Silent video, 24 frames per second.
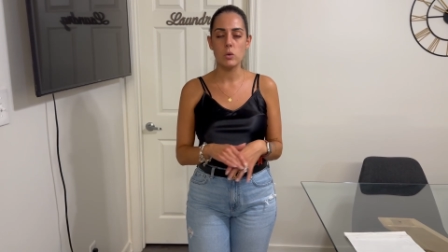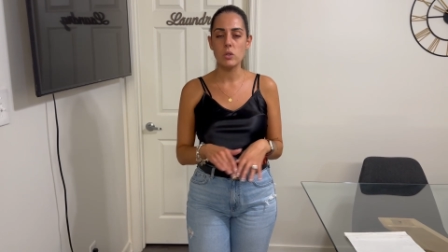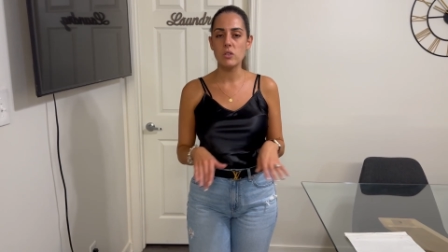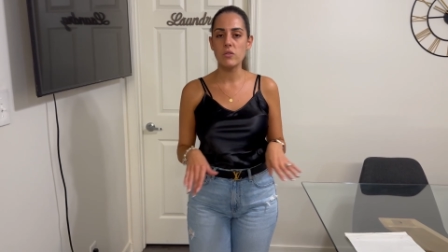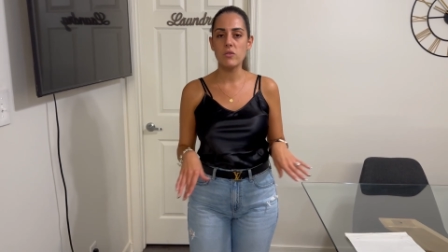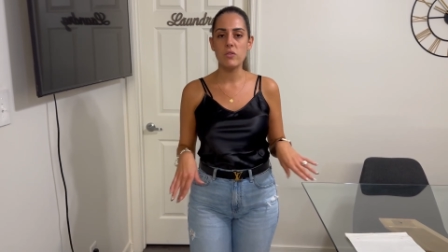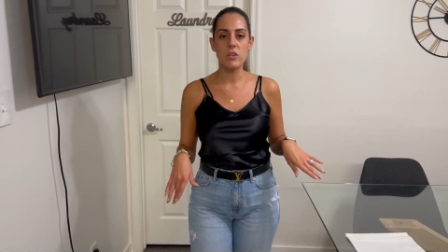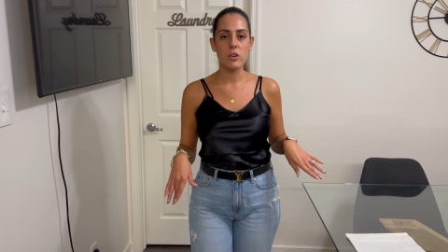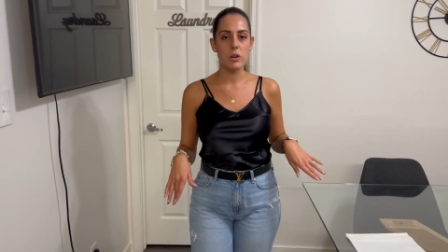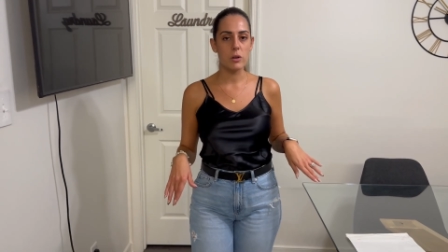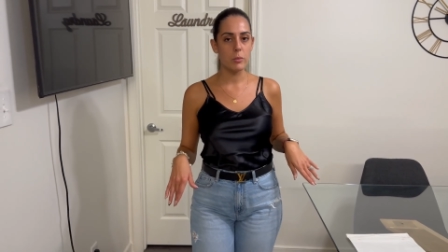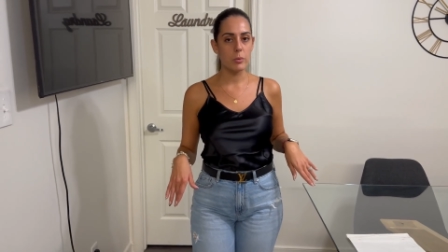was
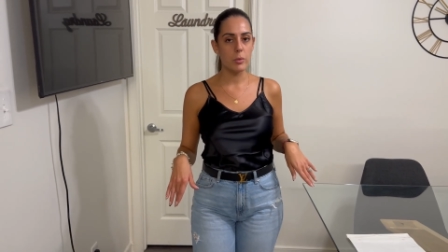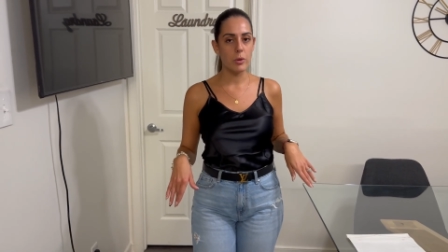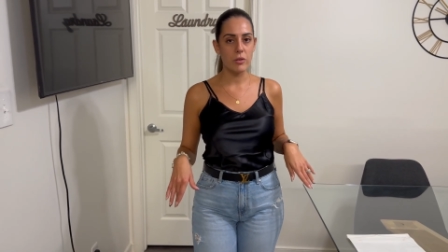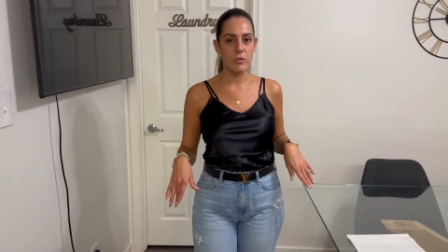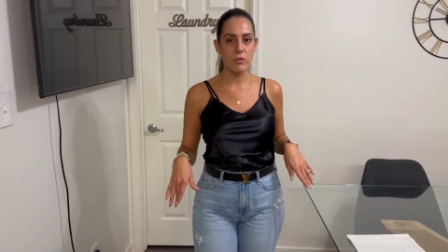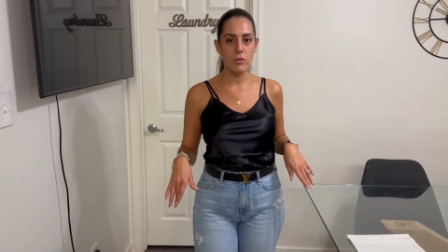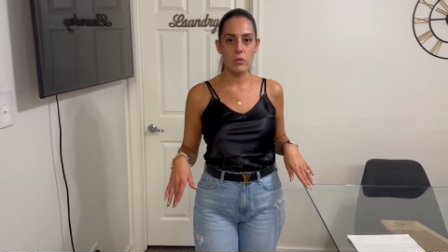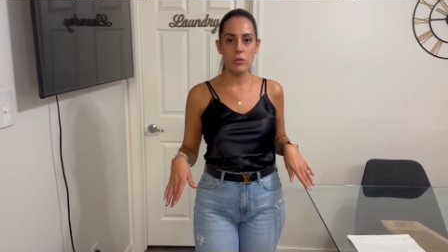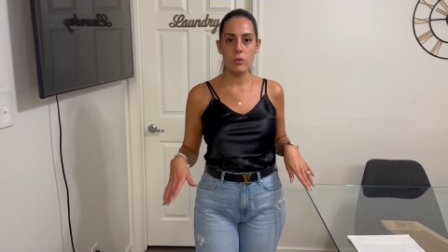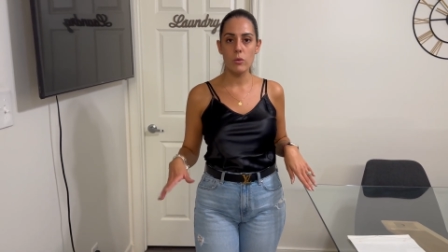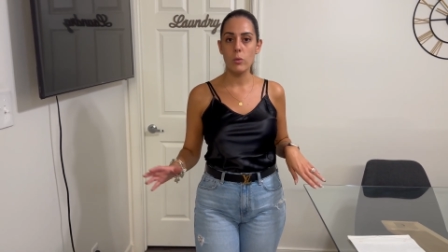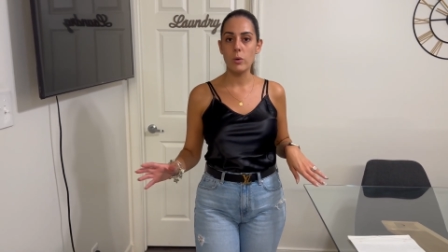very
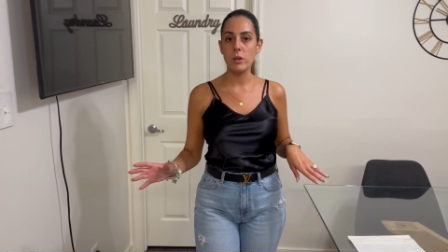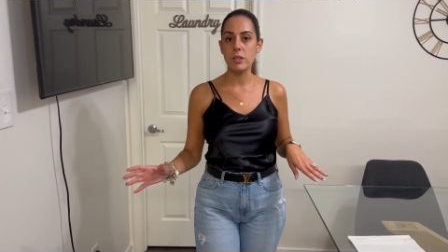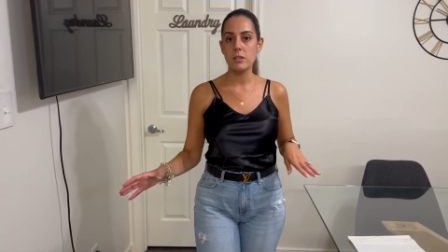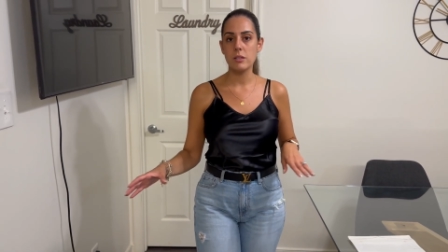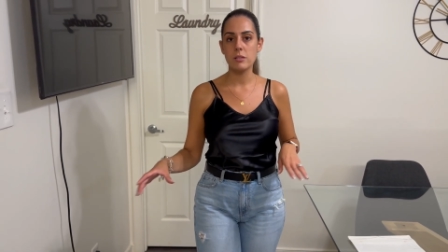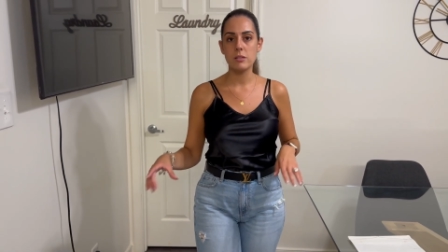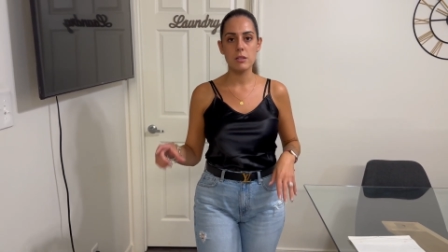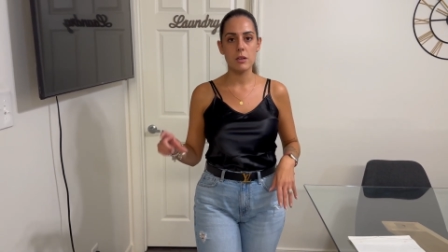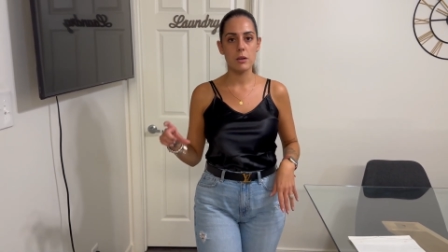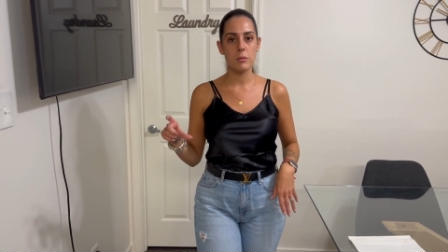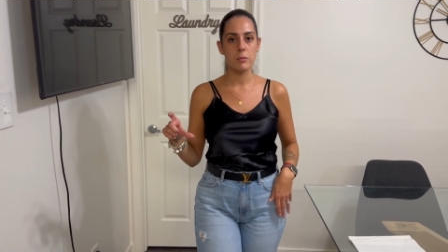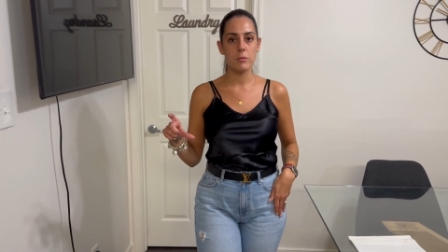beautiful with
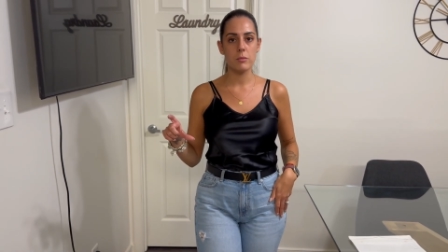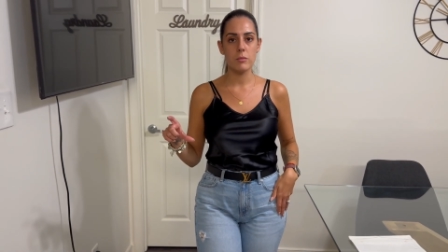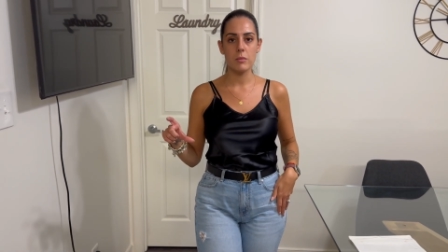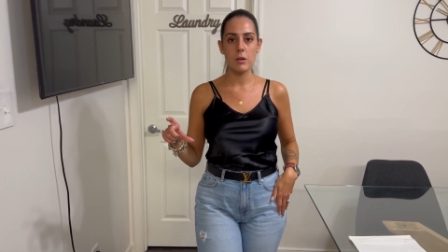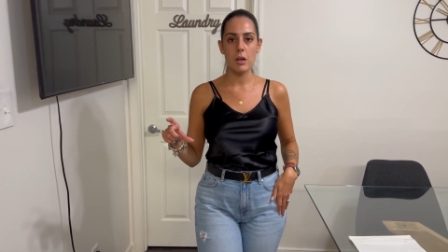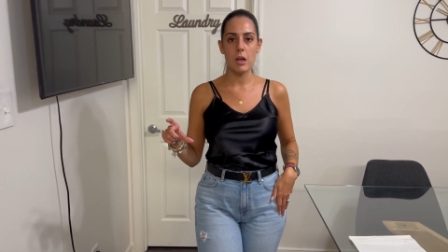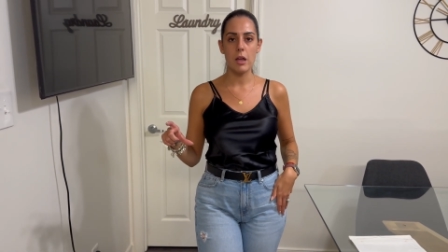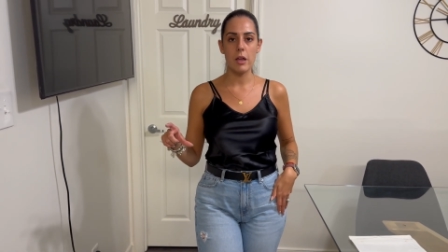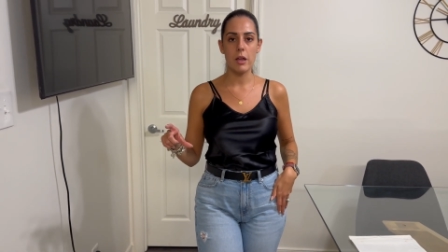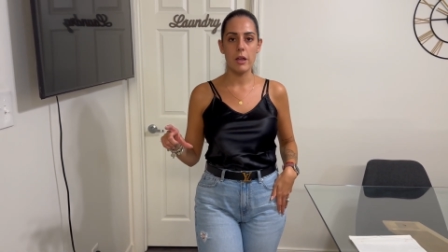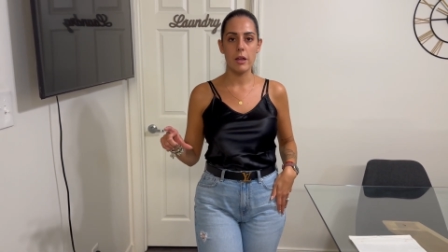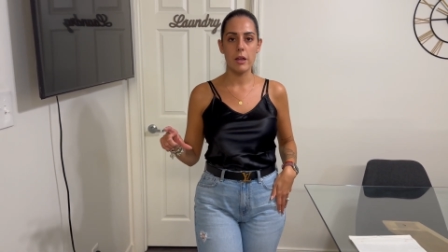some
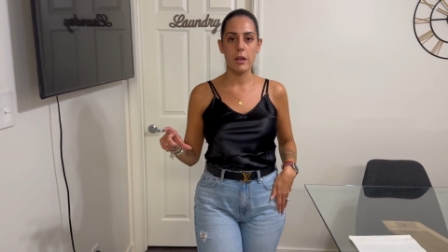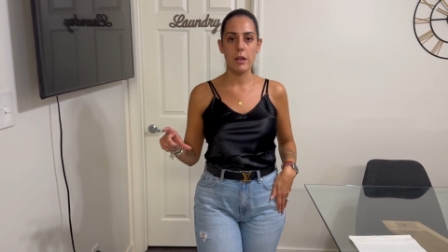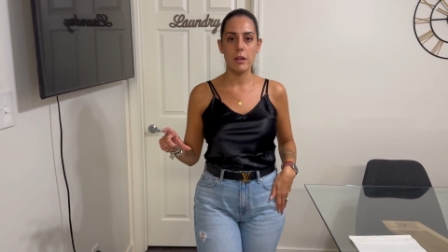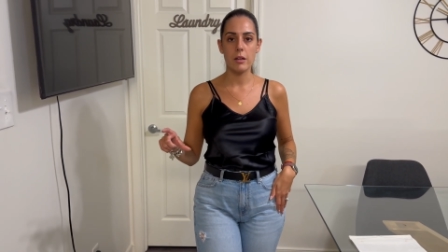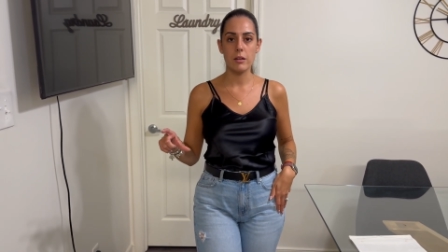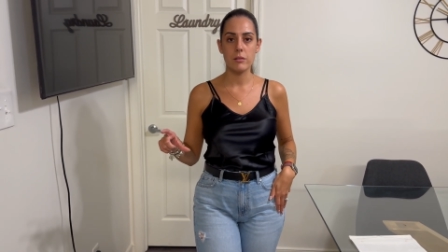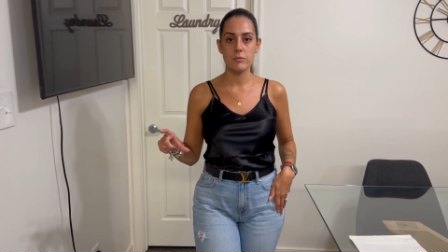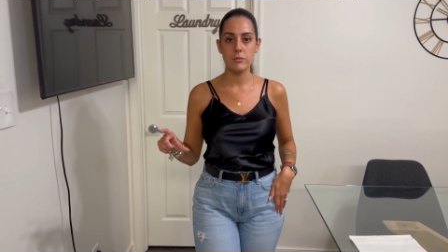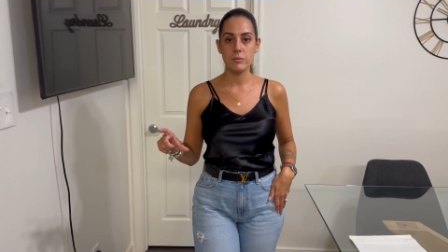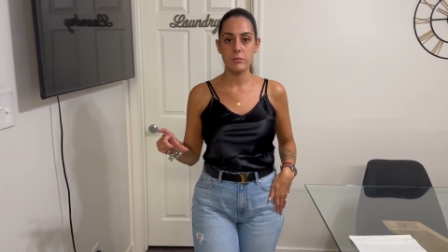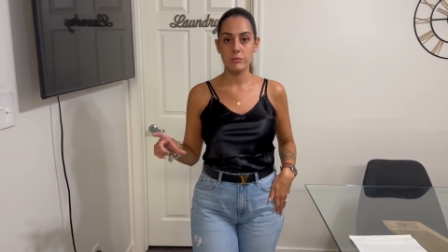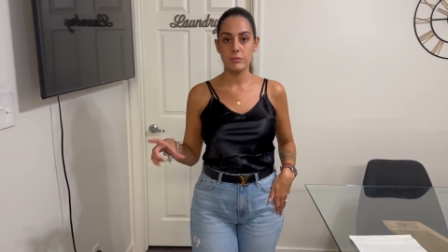
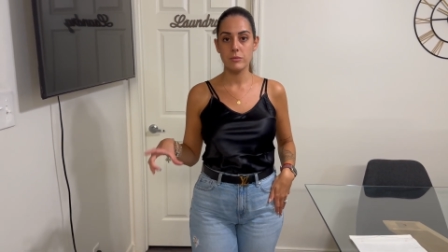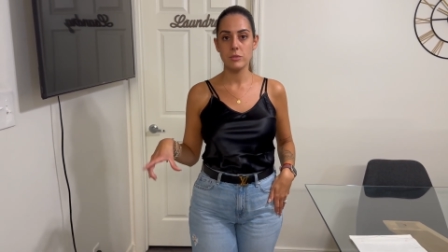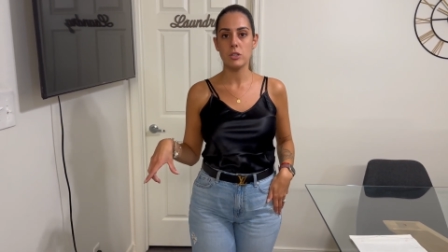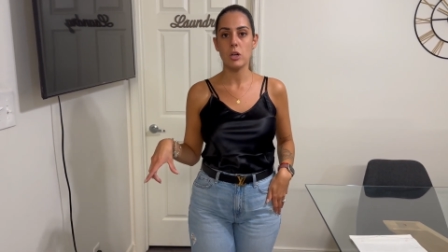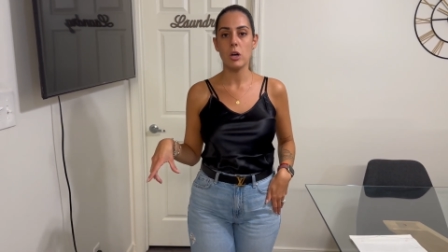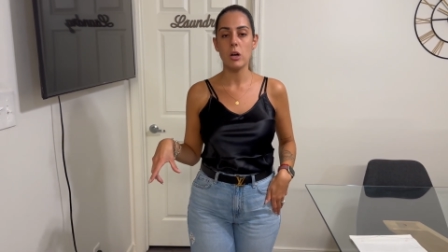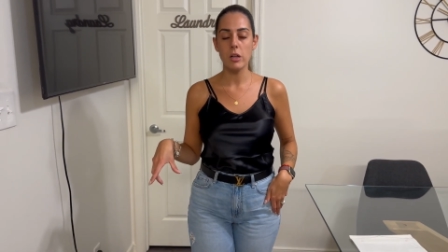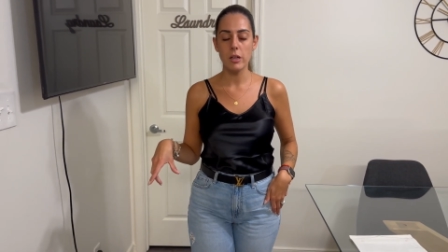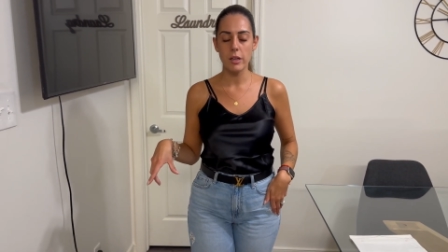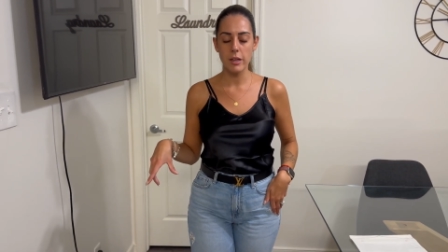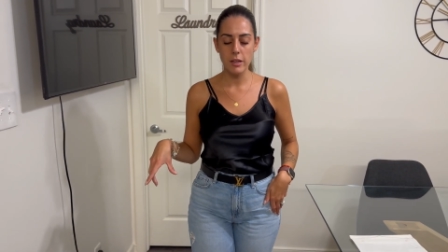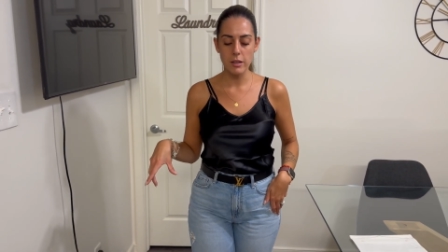
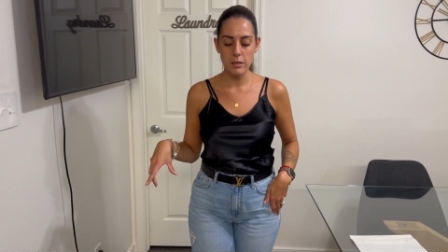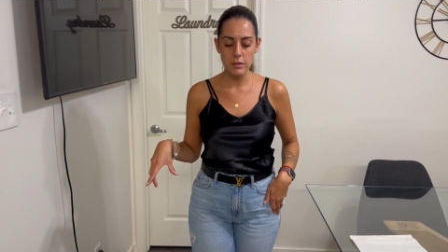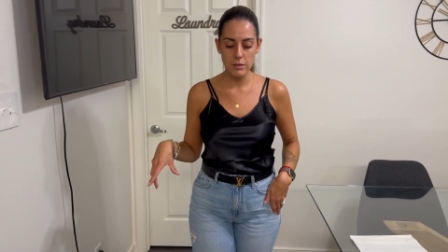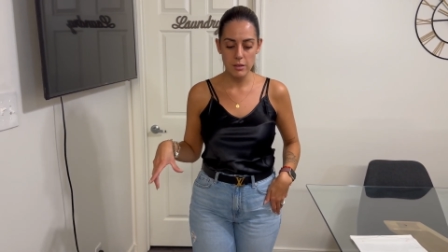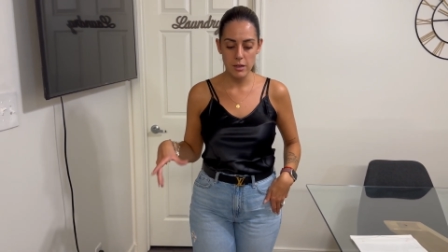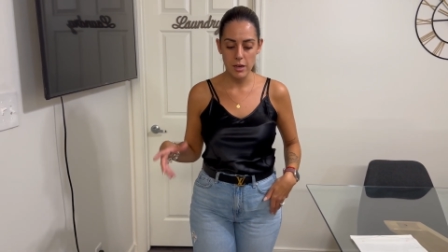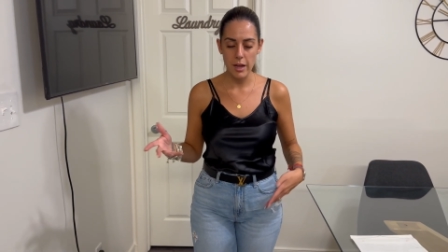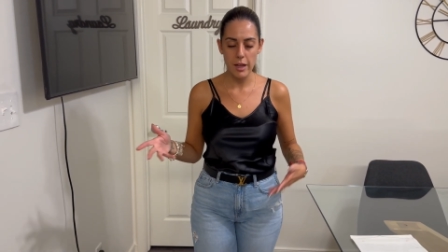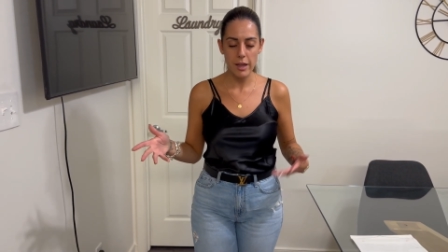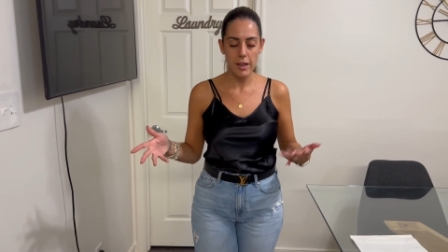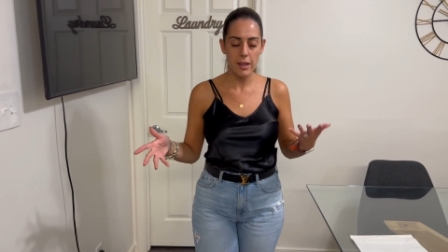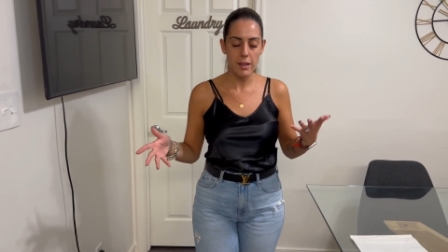uh, heel,
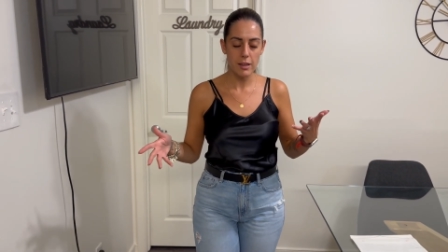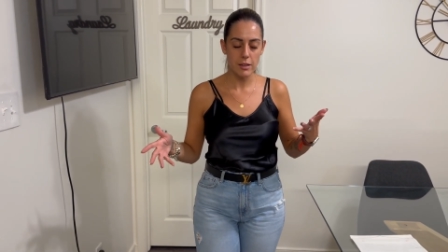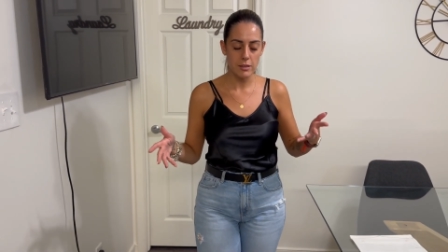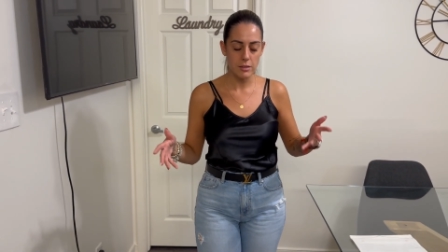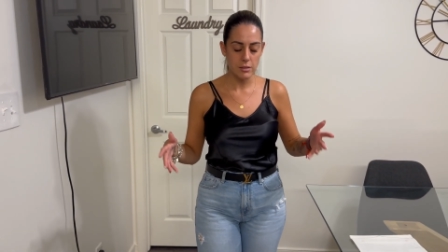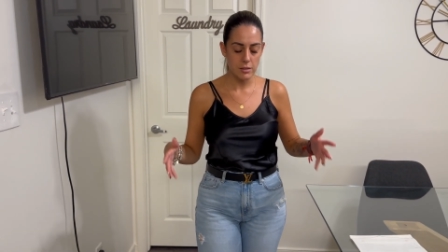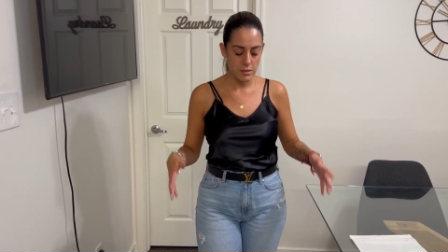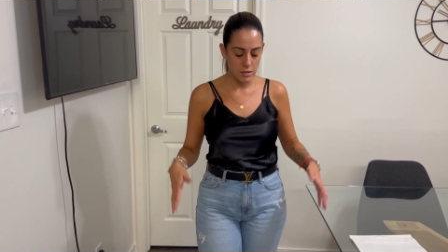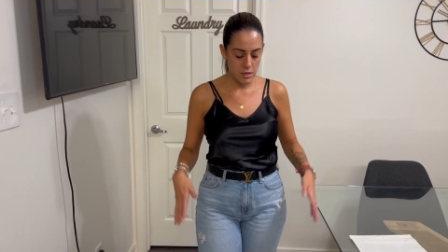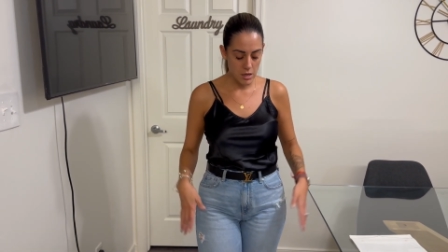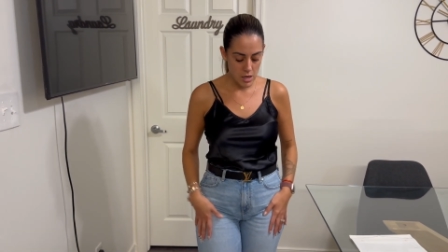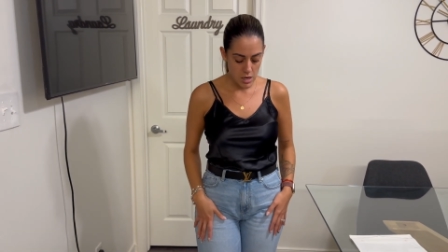high
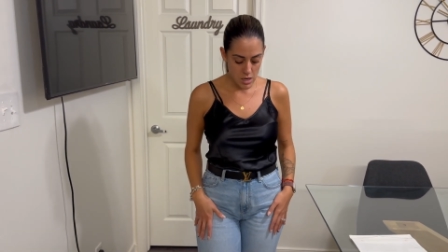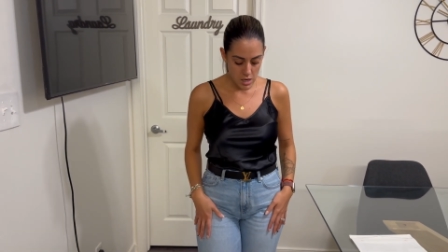heels